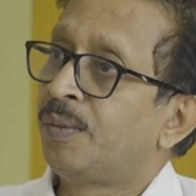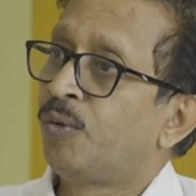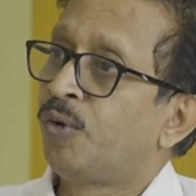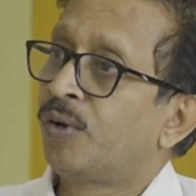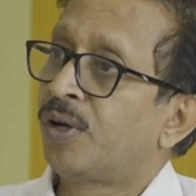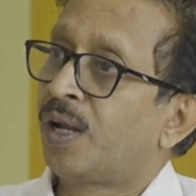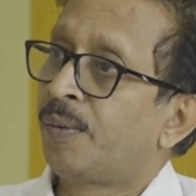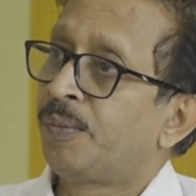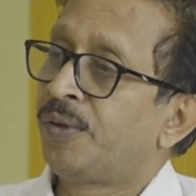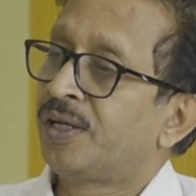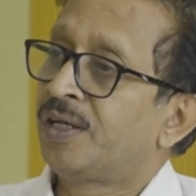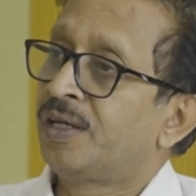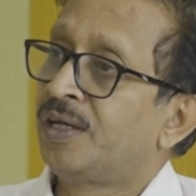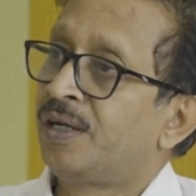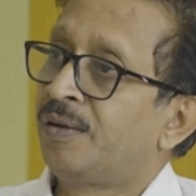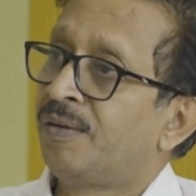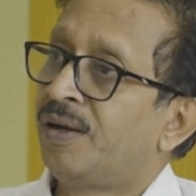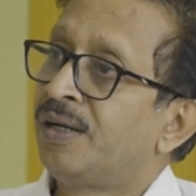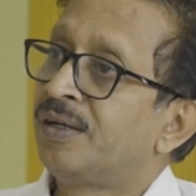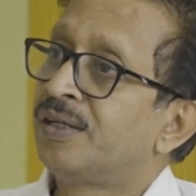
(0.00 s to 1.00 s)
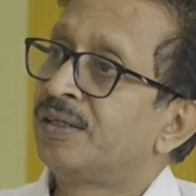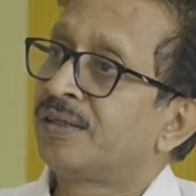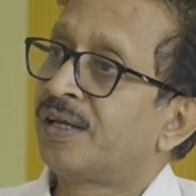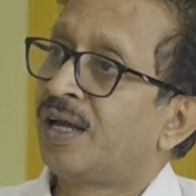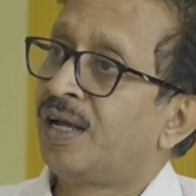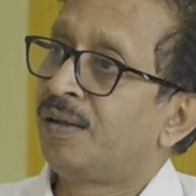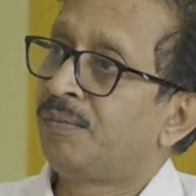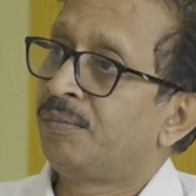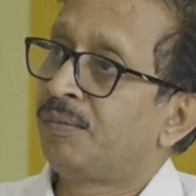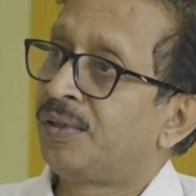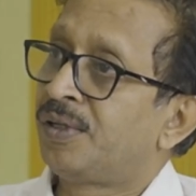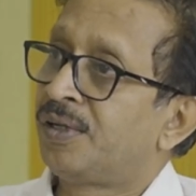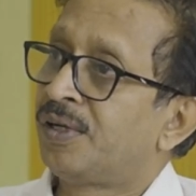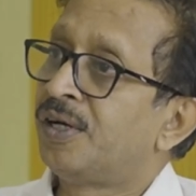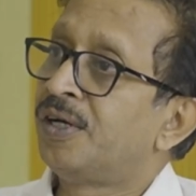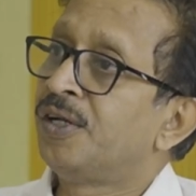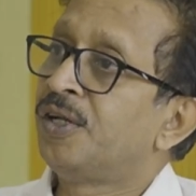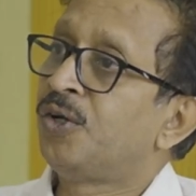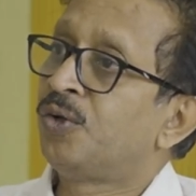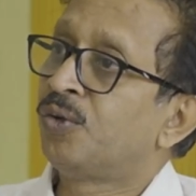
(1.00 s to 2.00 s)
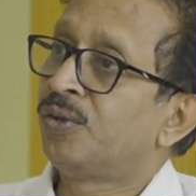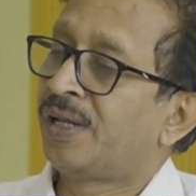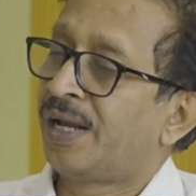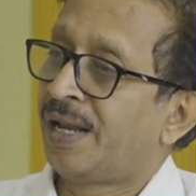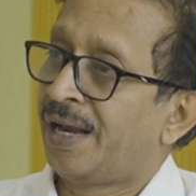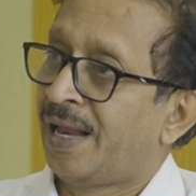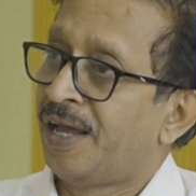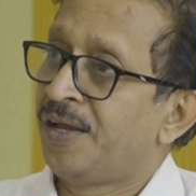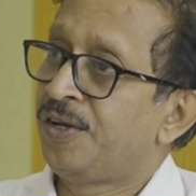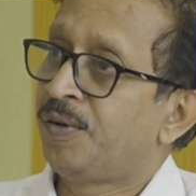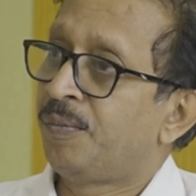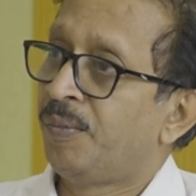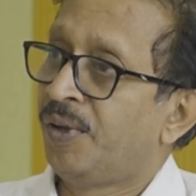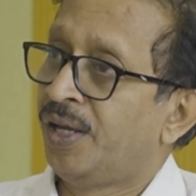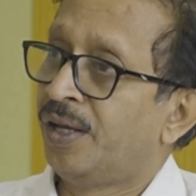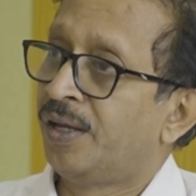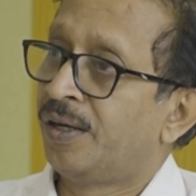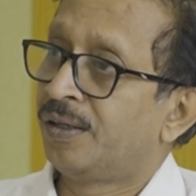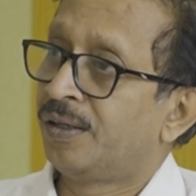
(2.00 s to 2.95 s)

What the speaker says: demographic advantage can turn into the nightmare.